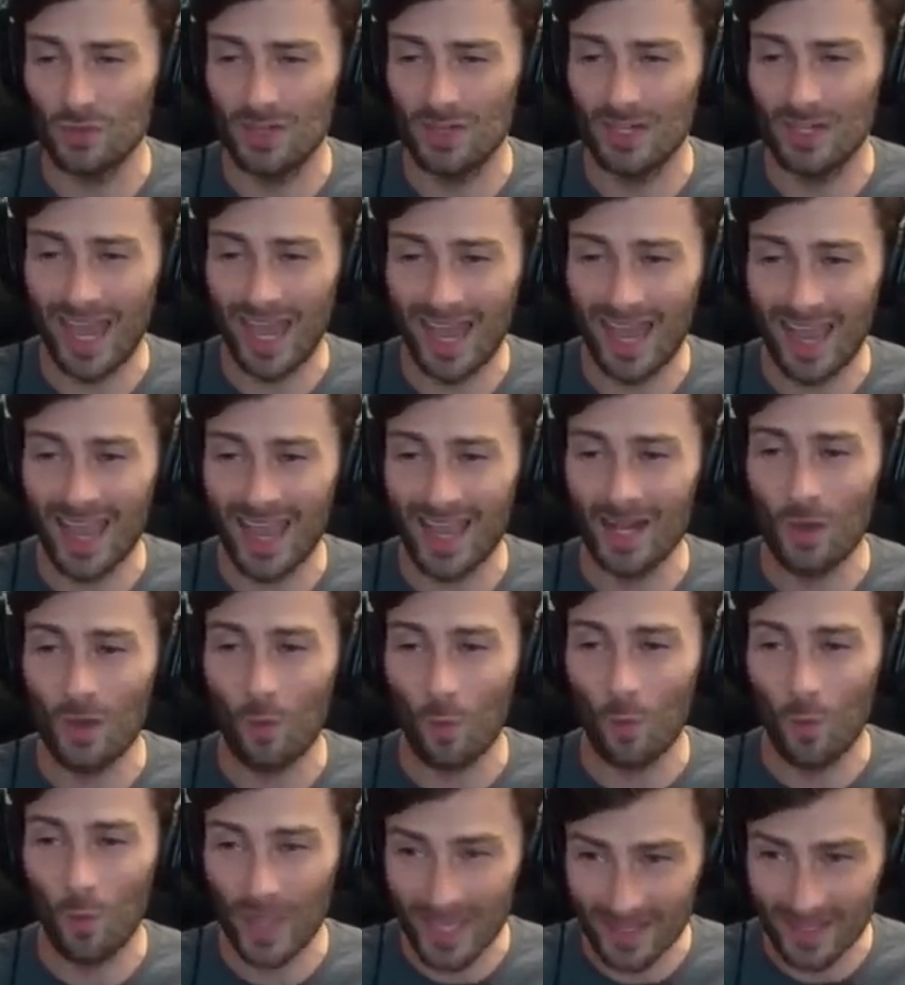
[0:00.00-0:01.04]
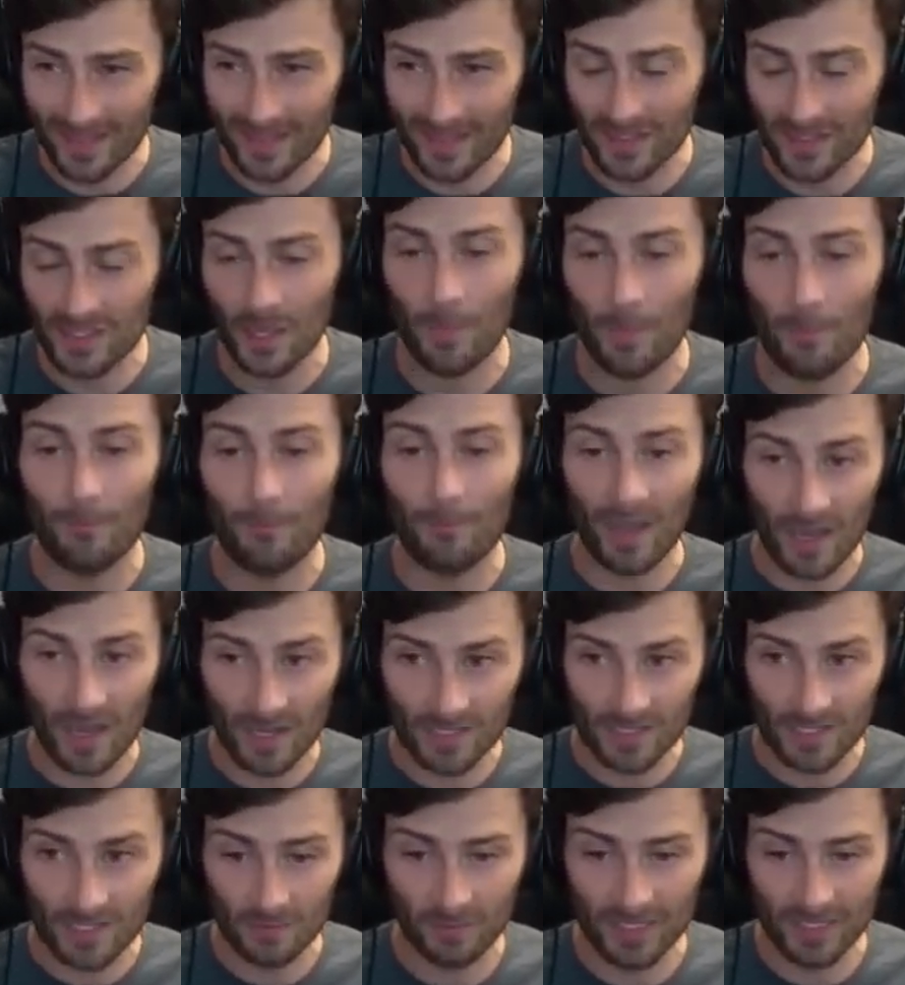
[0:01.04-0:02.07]
to 9 wins,
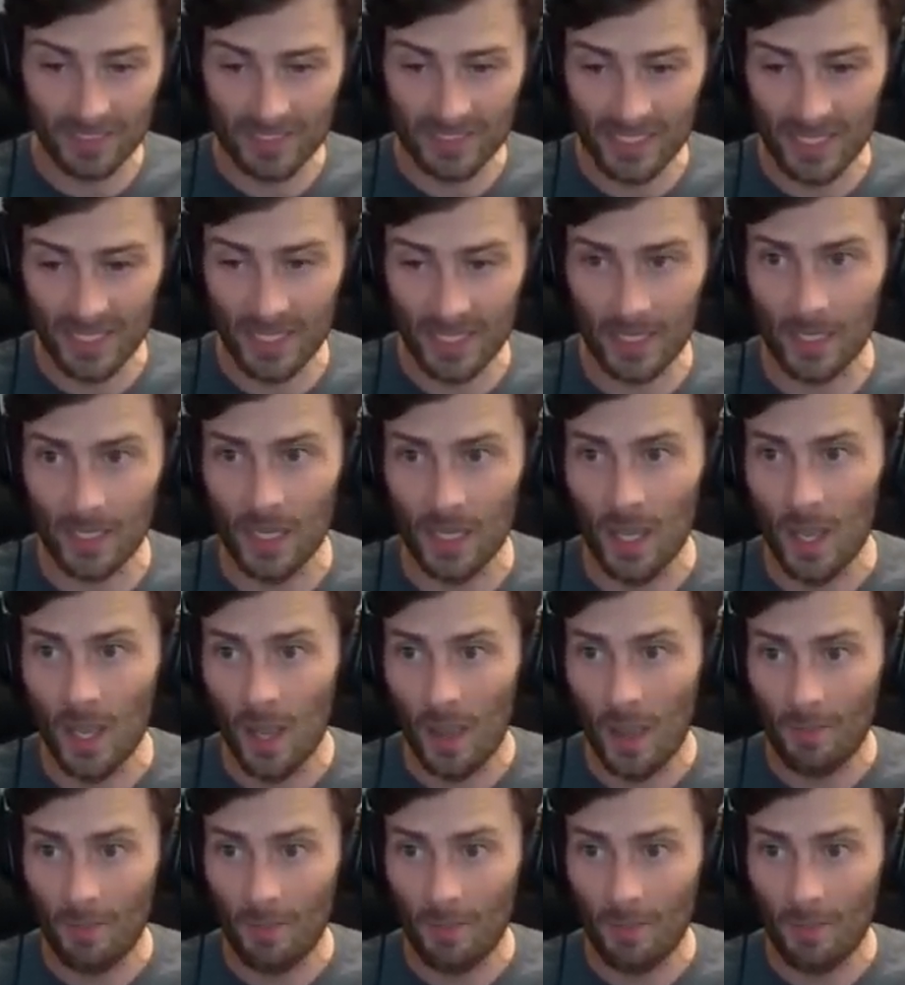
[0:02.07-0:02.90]
possibly 10.